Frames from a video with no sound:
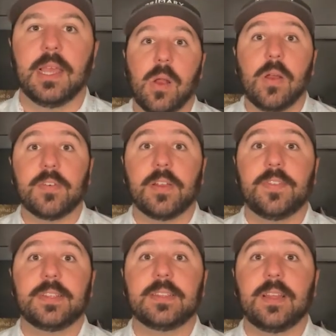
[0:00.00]
However,
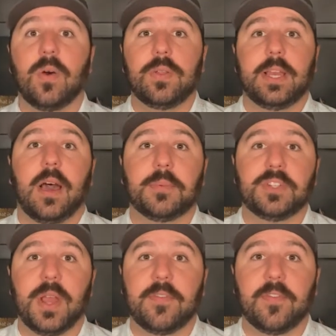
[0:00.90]
if this is the only
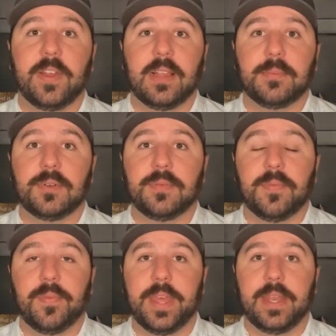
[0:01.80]
option you have
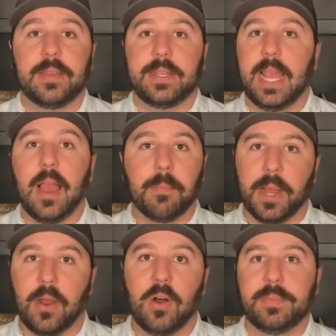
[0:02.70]
available, then yeah,
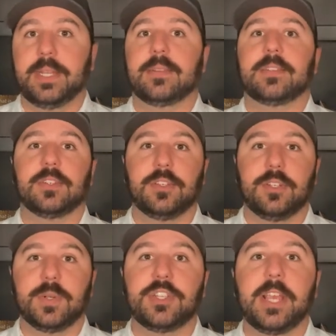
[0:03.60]
by all means,
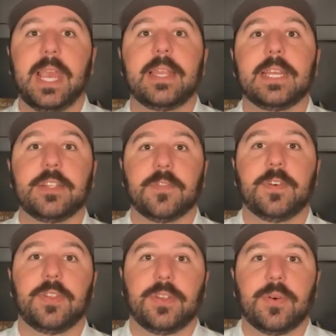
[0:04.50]
do what you can to get your
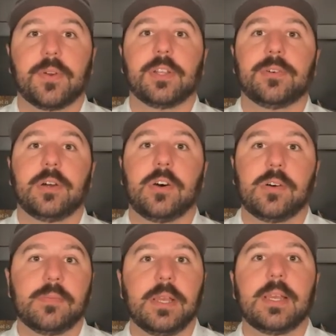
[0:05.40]
foot in the door into a
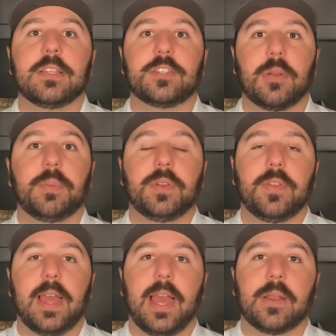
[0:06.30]
home, start
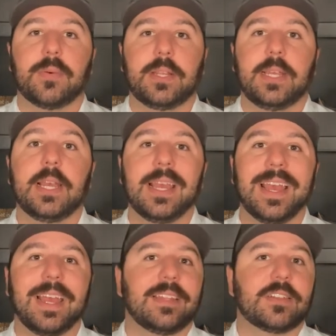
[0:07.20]
building that equity,
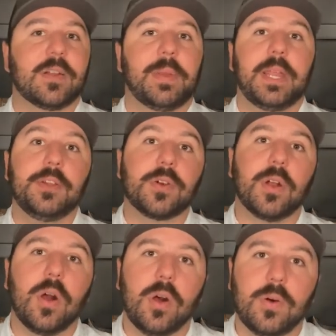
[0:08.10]
and start paying
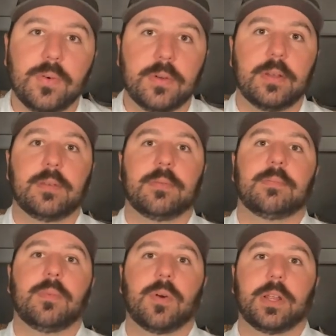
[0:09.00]
your own
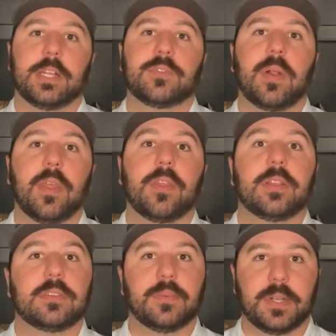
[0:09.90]
mortgage rather
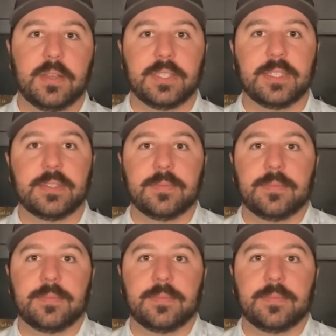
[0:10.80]
than someone else's.